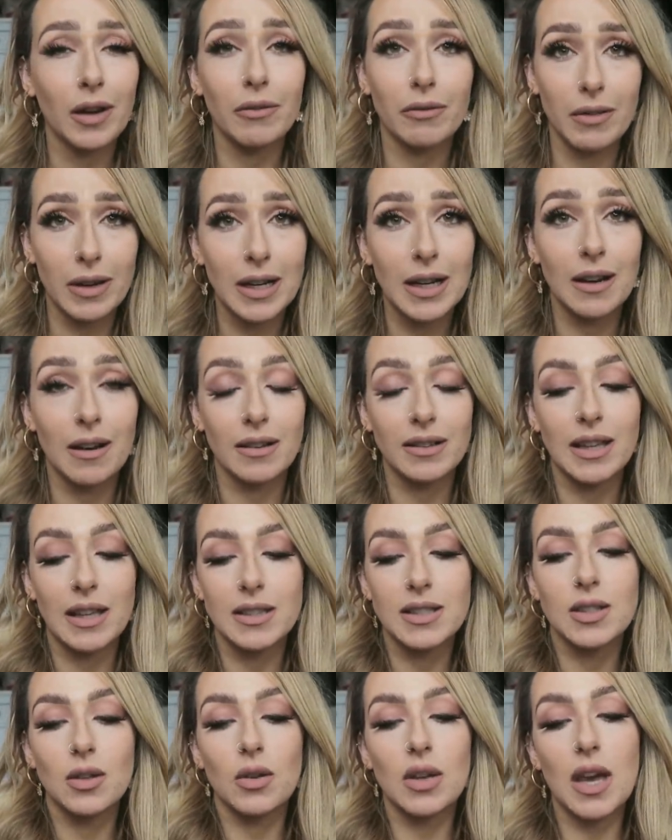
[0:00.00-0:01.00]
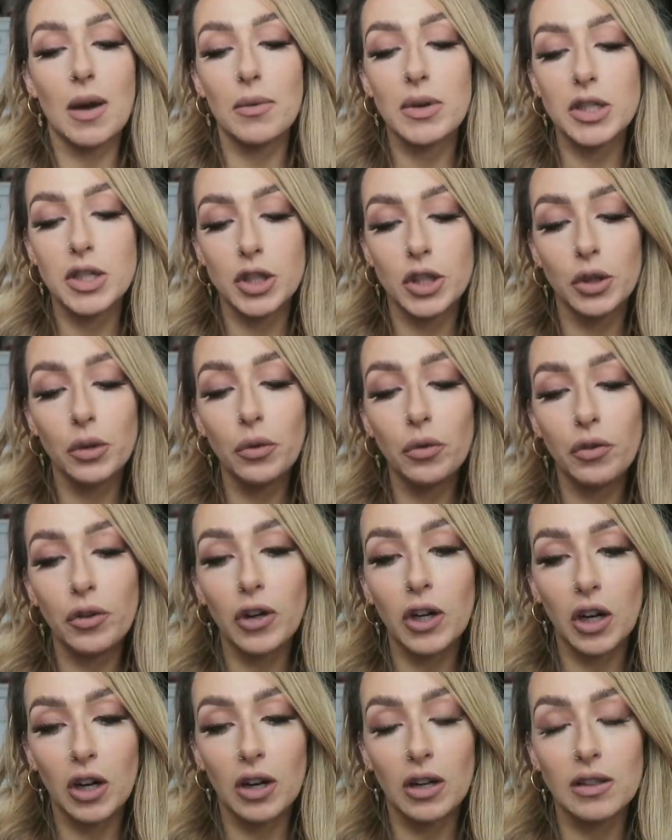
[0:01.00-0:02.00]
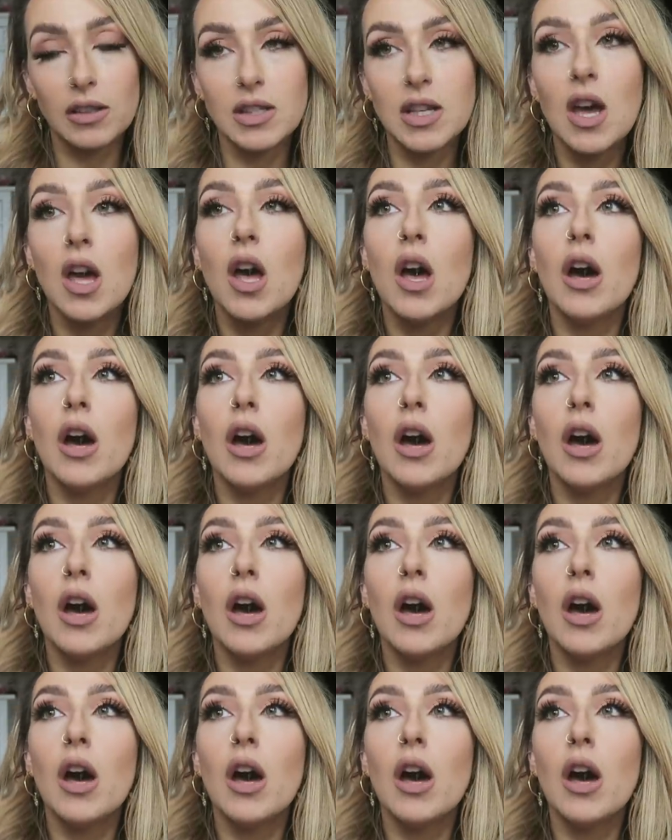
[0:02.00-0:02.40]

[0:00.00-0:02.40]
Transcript: I really like that. So yeah, we do for girls.